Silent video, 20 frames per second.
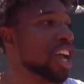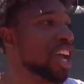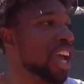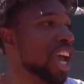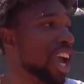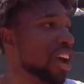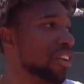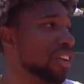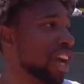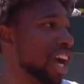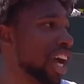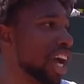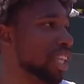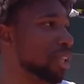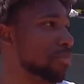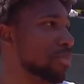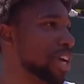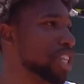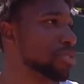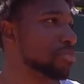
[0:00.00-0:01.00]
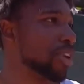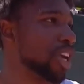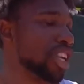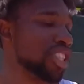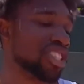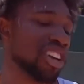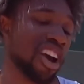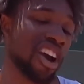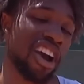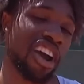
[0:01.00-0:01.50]
Erriyon got the best of me on the
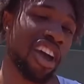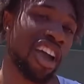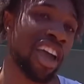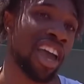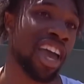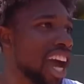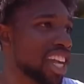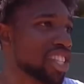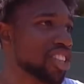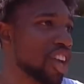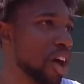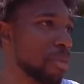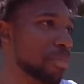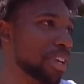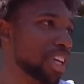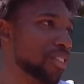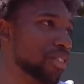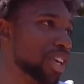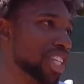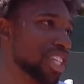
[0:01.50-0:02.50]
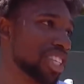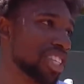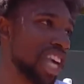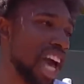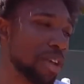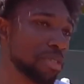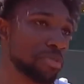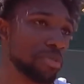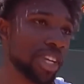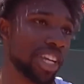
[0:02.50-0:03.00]
turn. I saw him reach his
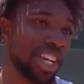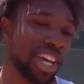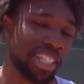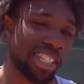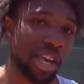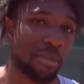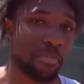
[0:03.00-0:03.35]
top speed, and I said,